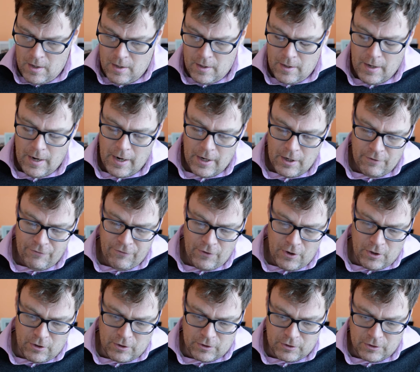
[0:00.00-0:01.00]
Niagara
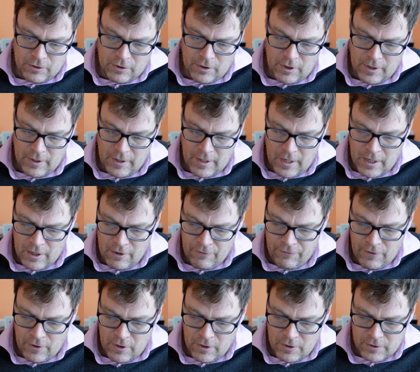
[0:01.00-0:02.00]
Falls. Niagara
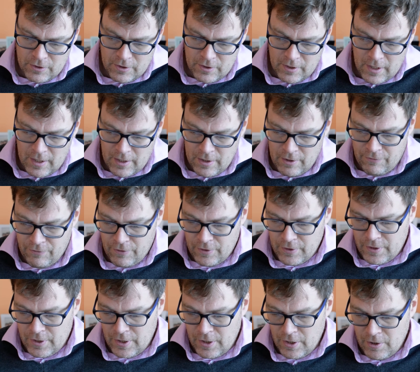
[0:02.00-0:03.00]
Falls, on the
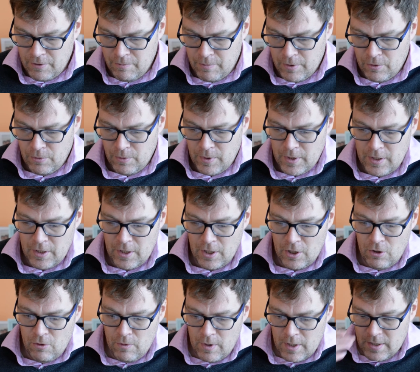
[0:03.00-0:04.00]
frontier between the
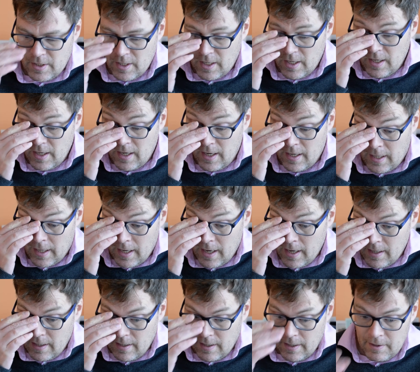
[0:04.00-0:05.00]
USA and
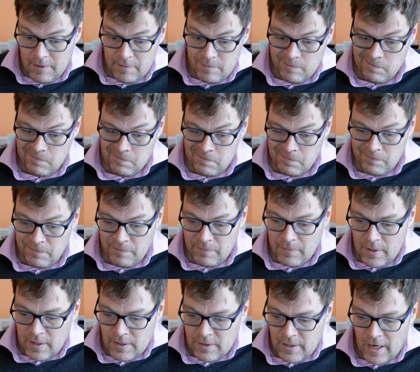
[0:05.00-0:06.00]
Canada,
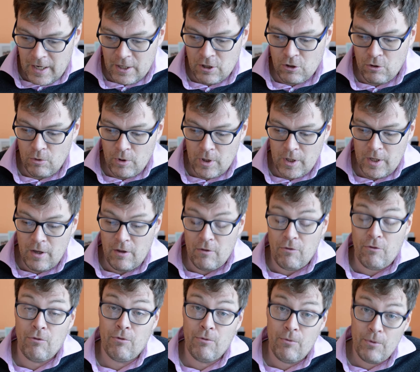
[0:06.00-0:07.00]
is
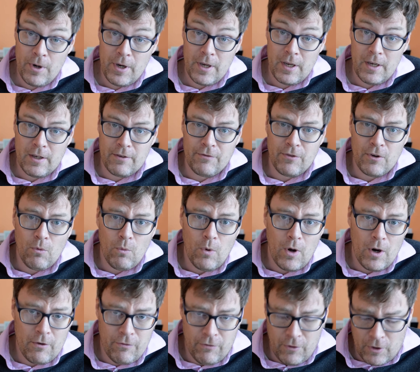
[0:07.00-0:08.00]
actually 3 different
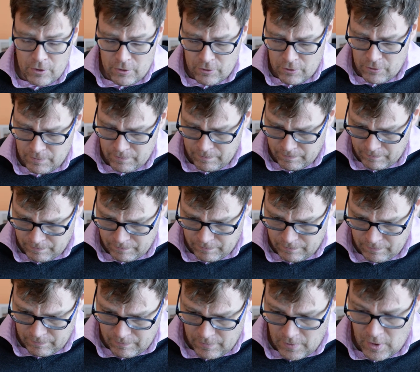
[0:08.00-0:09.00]
waterfalls.
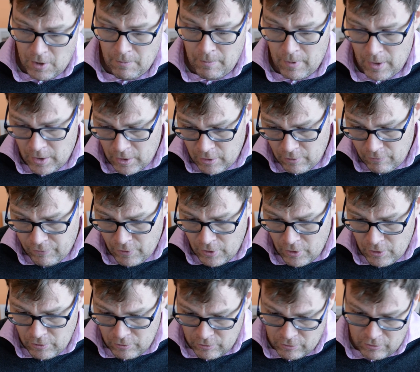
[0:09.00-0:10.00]
The American
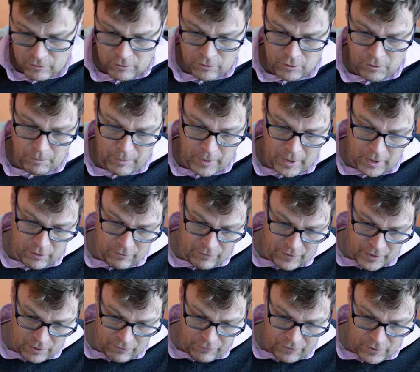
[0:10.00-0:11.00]
Falls, the Bridal
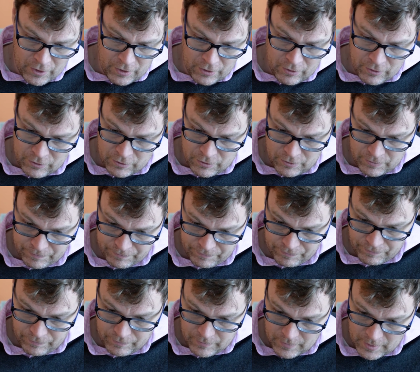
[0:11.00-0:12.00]
Veil Falls,
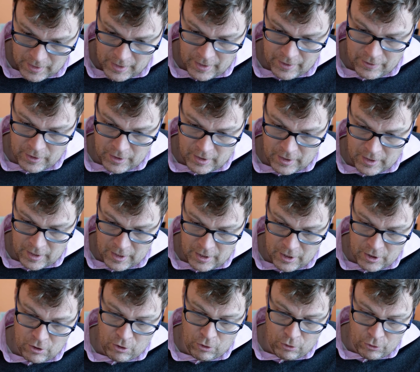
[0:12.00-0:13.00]
and the
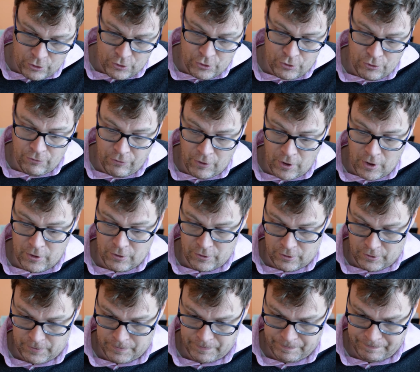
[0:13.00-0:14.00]
Canadian Horseshoe
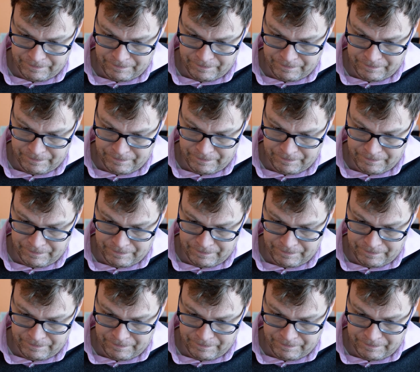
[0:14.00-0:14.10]
Falls.